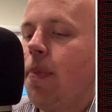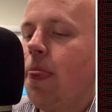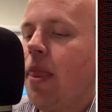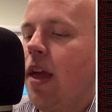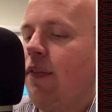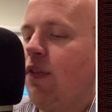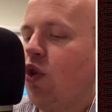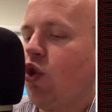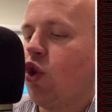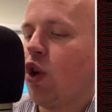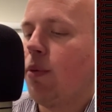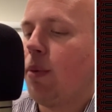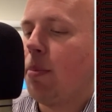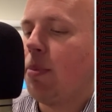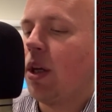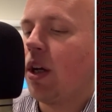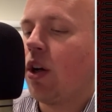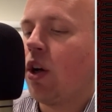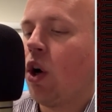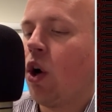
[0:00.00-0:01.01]
If you sum up
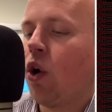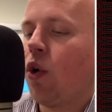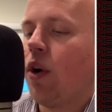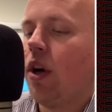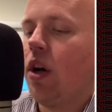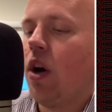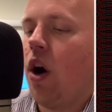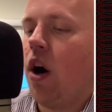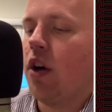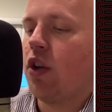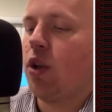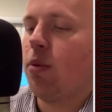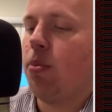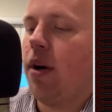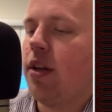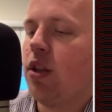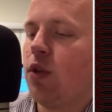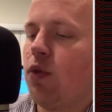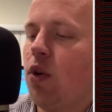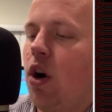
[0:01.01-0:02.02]
the current auction
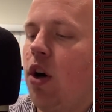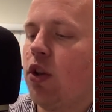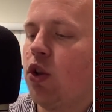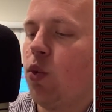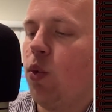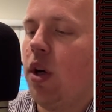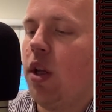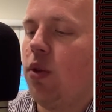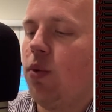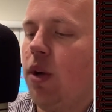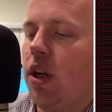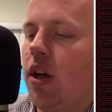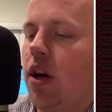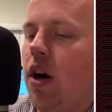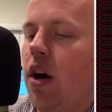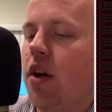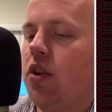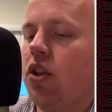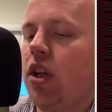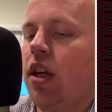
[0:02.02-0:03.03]
prices for all 23
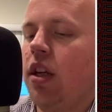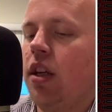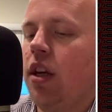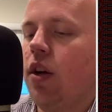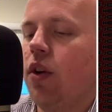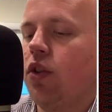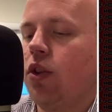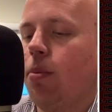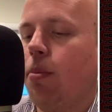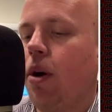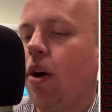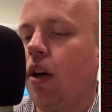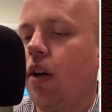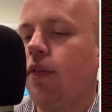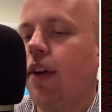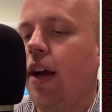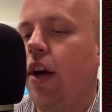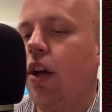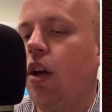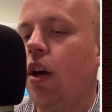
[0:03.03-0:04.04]
cards, it yields a market
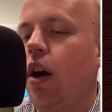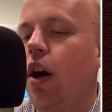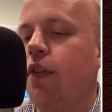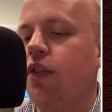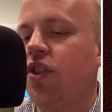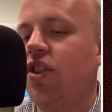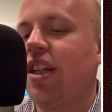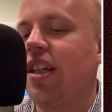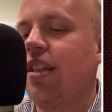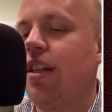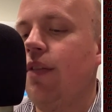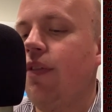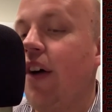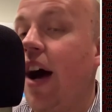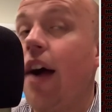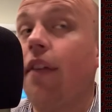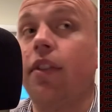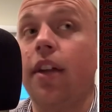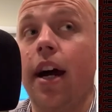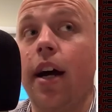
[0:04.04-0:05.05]
value of
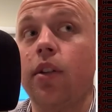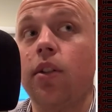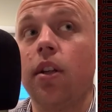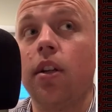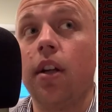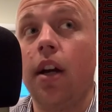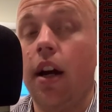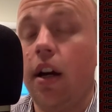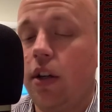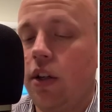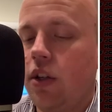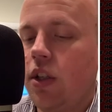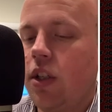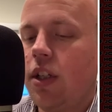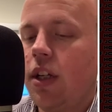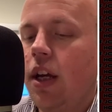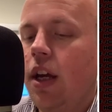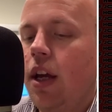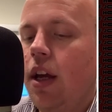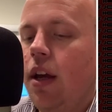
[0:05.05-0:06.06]
$65,000.
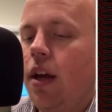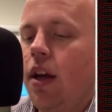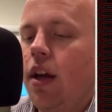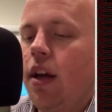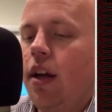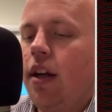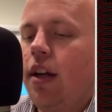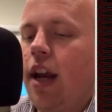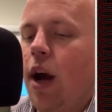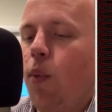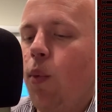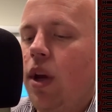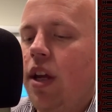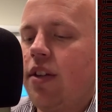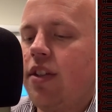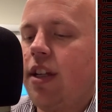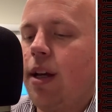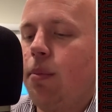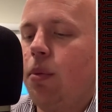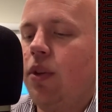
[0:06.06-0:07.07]
Now, we
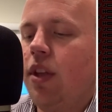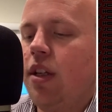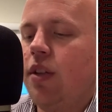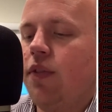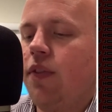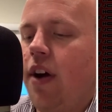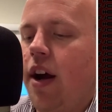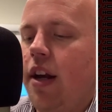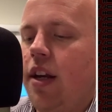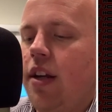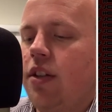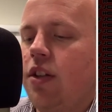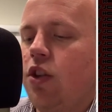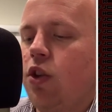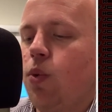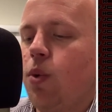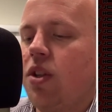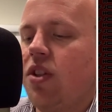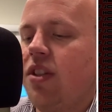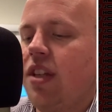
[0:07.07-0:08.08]
assemble these findings
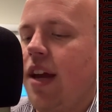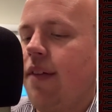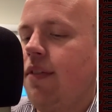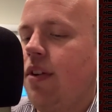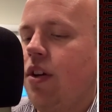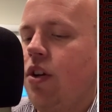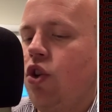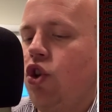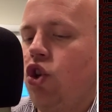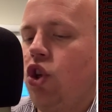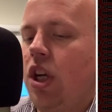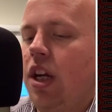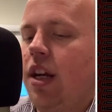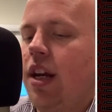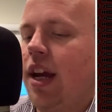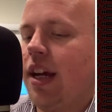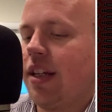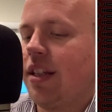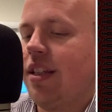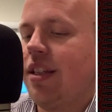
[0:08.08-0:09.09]
into a seven sheet
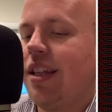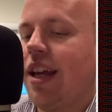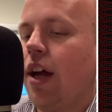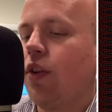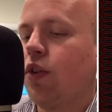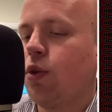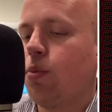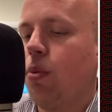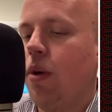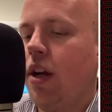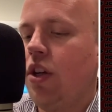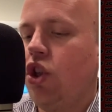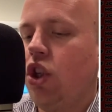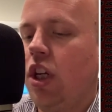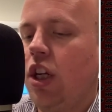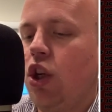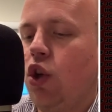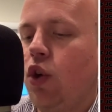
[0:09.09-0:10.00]
Excel spreadsheet.